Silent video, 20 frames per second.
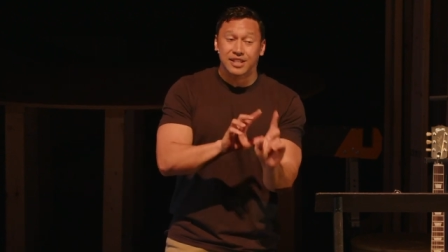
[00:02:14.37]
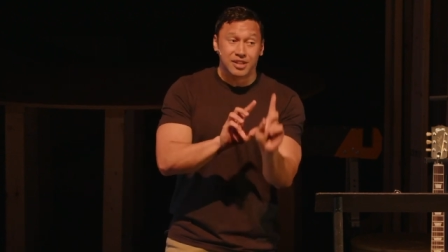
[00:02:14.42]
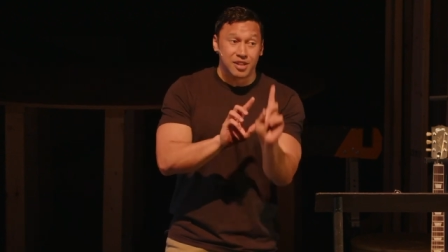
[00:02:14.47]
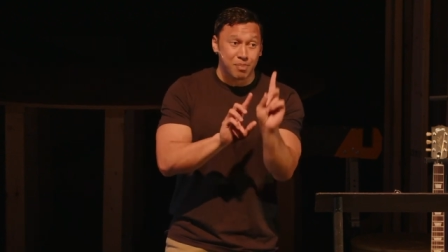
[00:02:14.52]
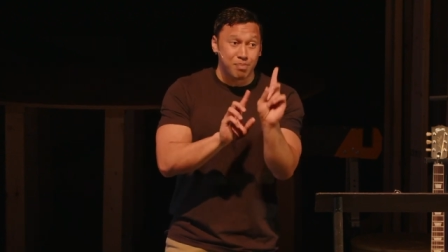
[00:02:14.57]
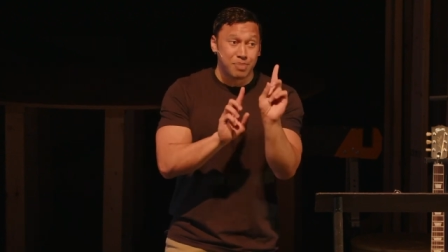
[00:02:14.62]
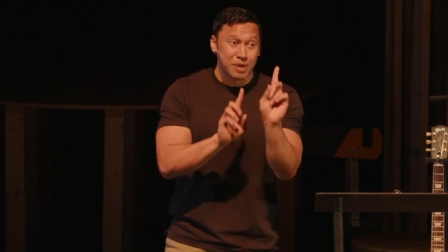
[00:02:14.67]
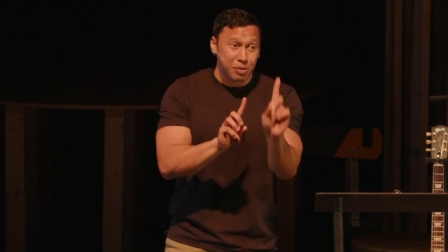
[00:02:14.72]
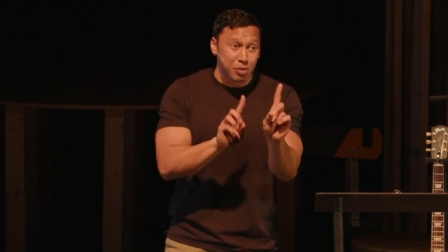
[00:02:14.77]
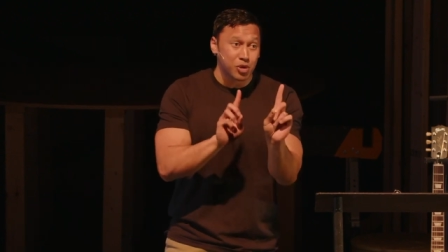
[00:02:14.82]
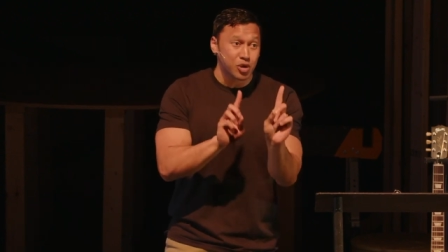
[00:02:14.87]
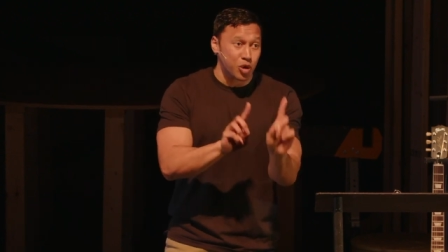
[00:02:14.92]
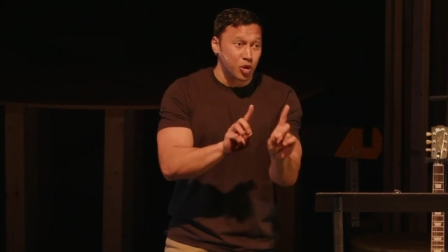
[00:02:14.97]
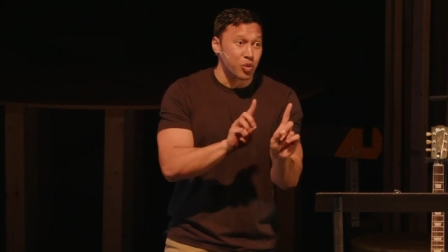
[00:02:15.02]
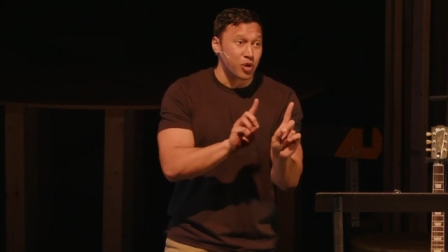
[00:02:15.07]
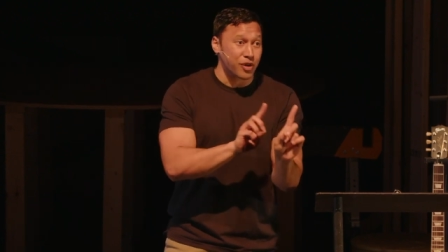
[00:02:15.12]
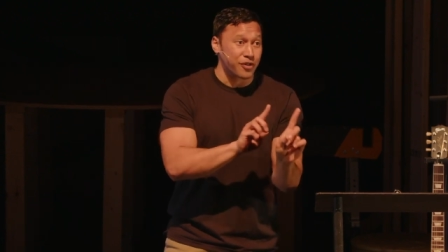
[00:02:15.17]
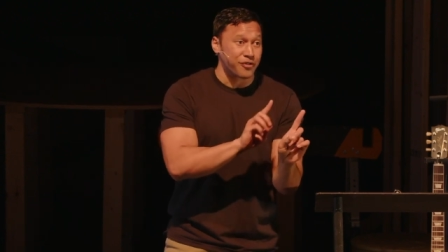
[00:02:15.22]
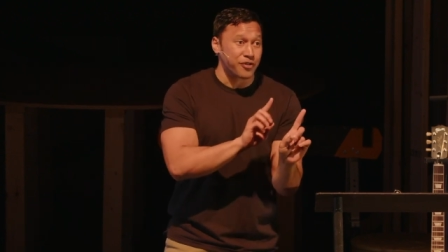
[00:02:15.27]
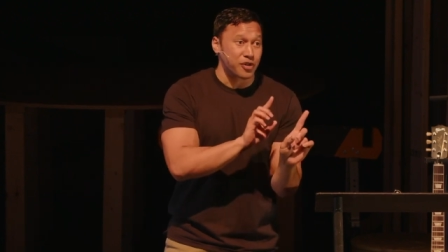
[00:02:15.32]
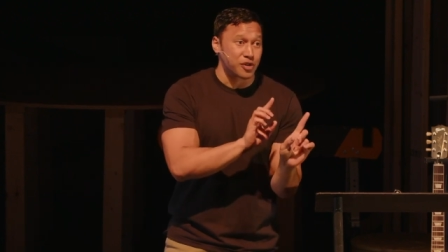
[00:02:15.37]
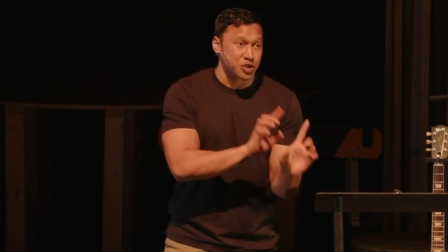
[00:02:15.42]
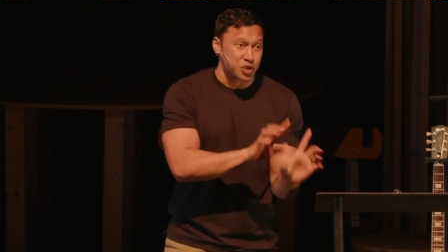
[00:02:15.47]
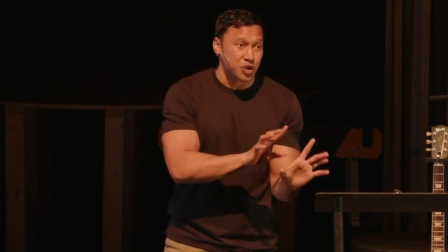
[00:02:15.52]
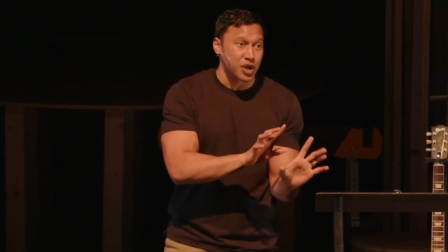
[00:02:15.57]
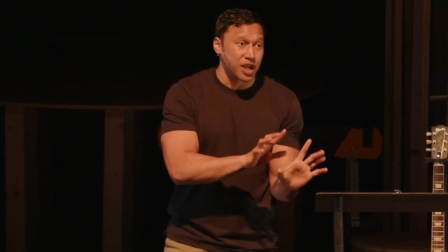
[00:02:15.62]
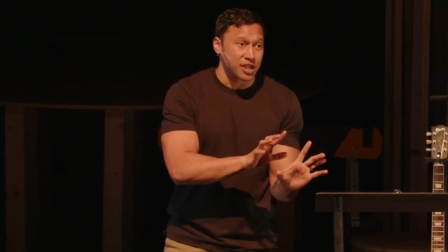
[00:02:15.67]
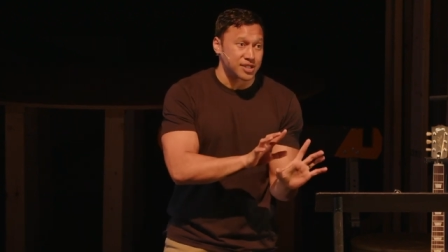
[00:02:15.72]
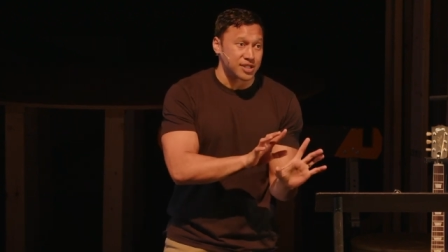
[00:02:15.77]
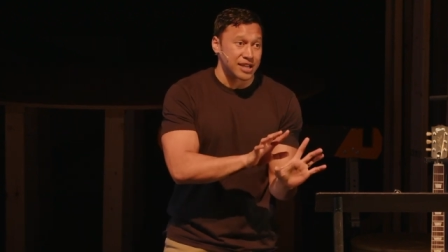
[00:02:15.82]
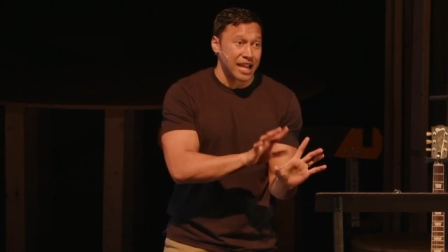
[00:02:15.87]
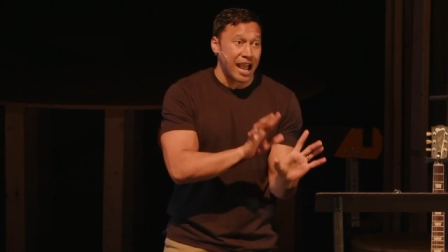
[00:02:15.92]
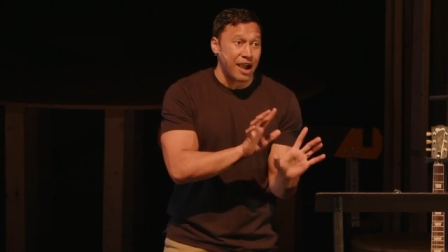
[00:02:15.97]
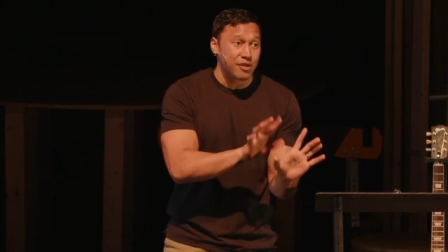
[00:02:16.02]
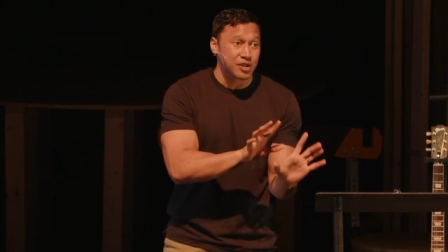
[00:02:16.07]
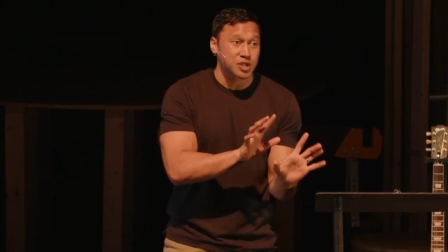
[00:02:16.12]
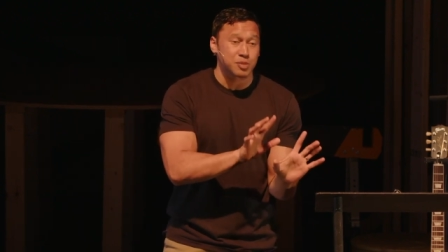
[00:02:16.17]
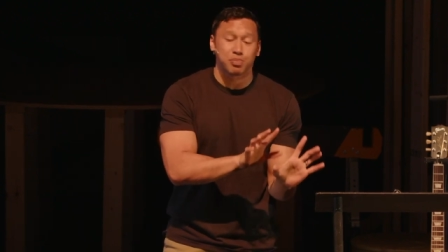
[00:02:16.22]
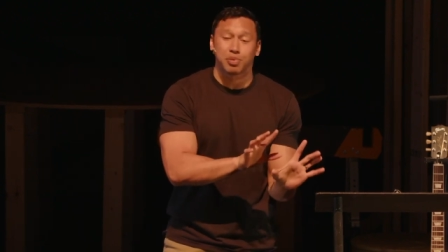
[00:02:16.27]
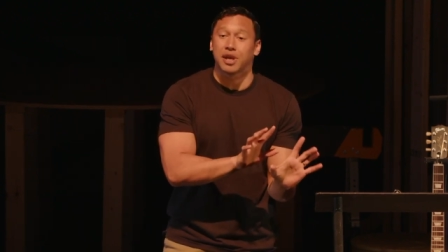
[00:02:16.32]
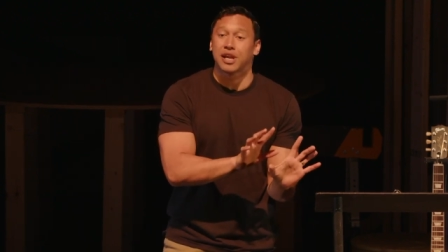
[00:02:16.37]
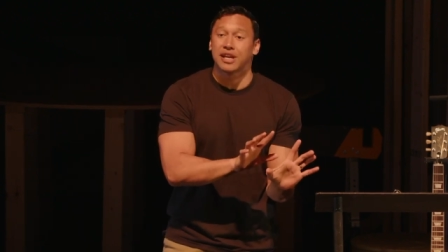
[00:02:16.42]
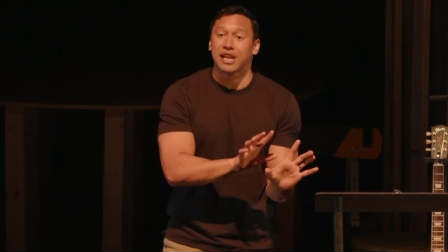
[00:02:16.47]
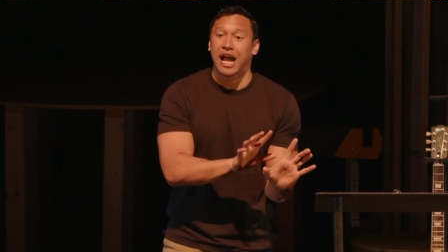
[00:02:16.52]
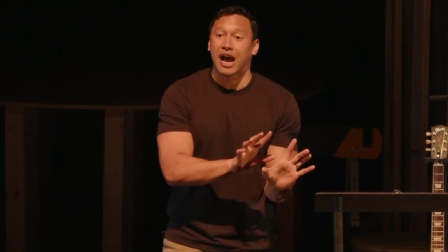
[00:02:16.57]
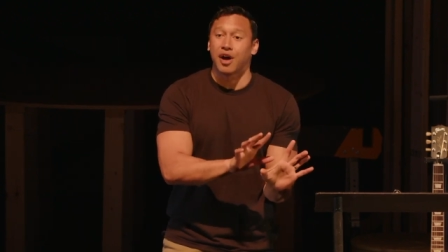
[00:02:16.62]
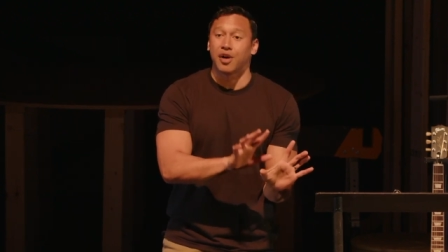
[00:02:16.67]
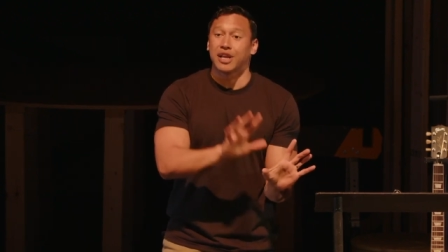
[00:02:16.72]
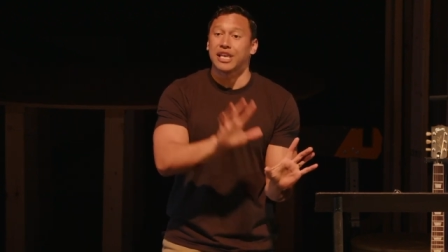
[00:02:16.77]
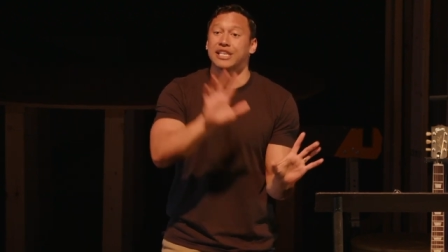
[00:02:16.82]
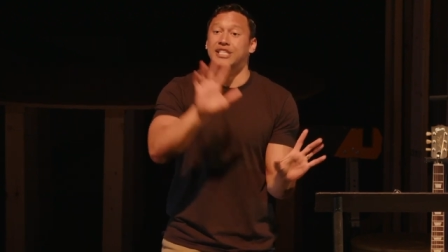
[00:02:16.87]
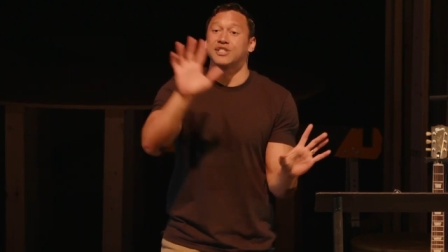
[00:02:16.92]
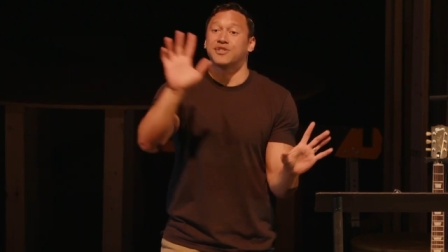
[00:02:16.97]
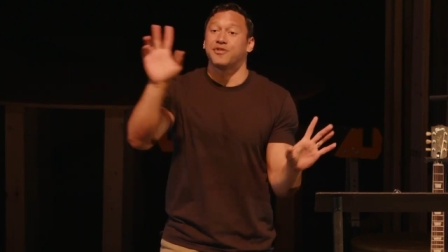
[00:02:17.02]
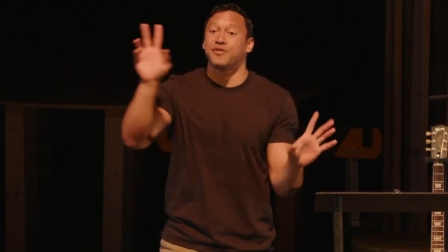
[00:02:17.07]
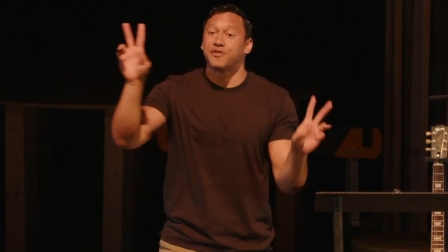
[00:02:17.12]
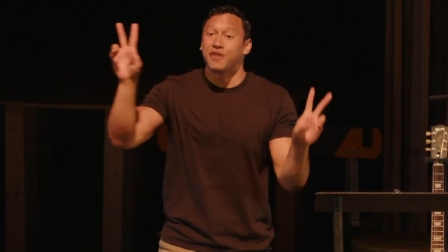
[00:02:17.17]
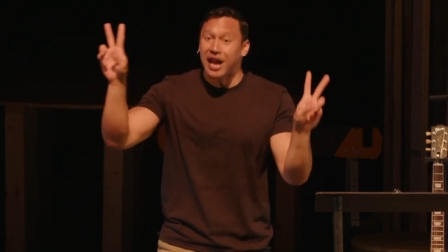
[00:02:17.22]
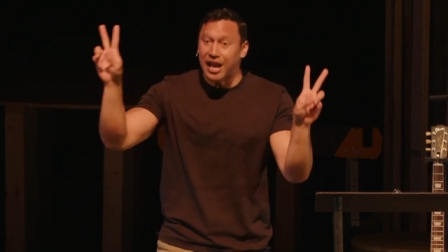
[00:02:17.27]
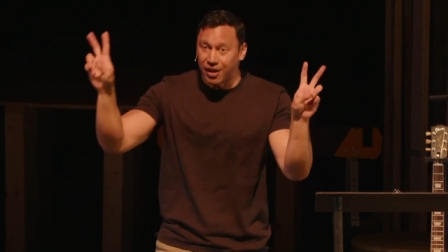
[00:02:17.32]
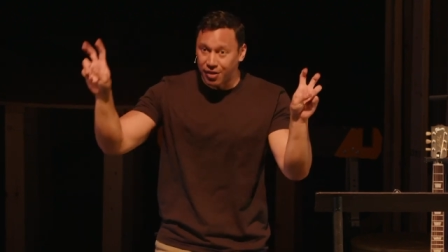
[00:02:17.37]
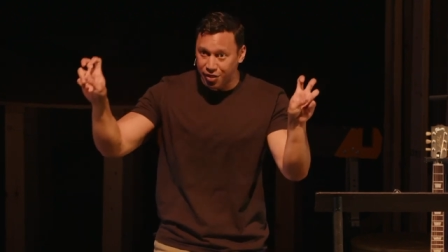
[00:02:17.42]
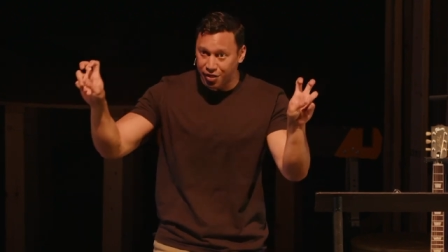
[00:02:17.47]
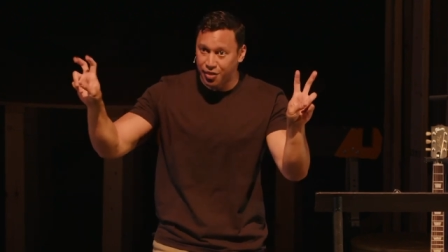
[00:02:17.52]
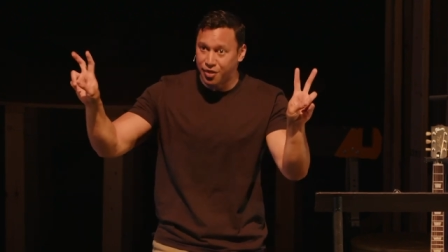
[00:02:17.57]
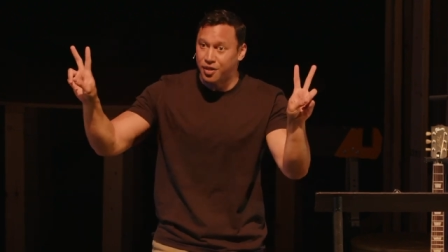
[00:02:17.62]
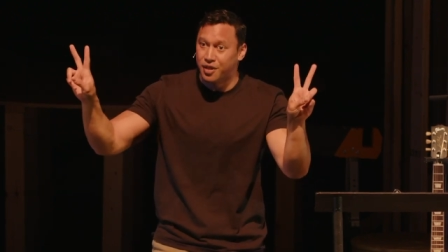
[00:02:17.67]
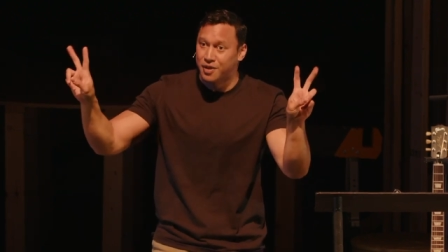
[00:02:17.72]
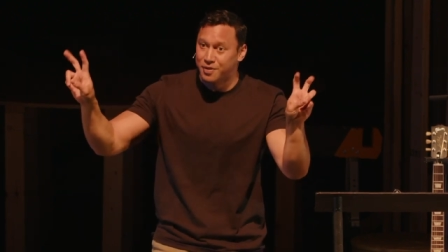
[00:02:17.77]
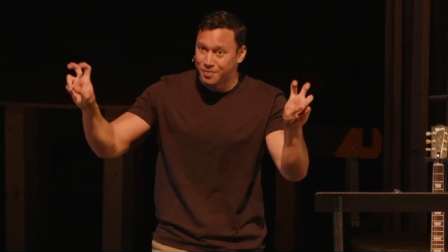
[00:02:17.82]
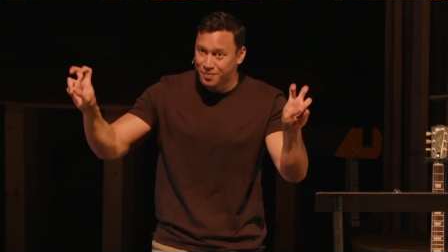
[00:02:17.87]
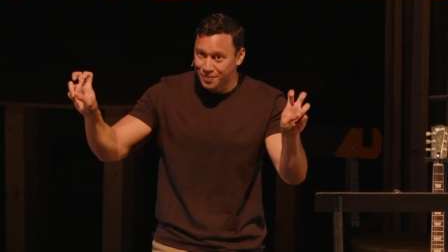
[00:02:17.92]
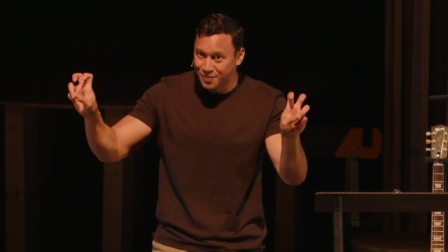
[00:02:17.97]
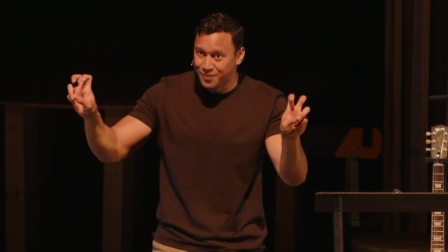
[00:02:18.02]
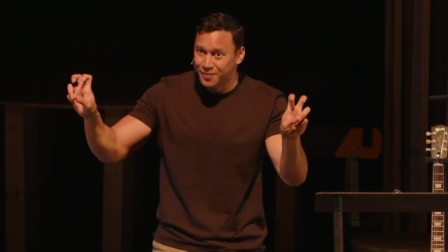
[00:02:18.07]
it, the biblical word for trust and how it's played out is faith.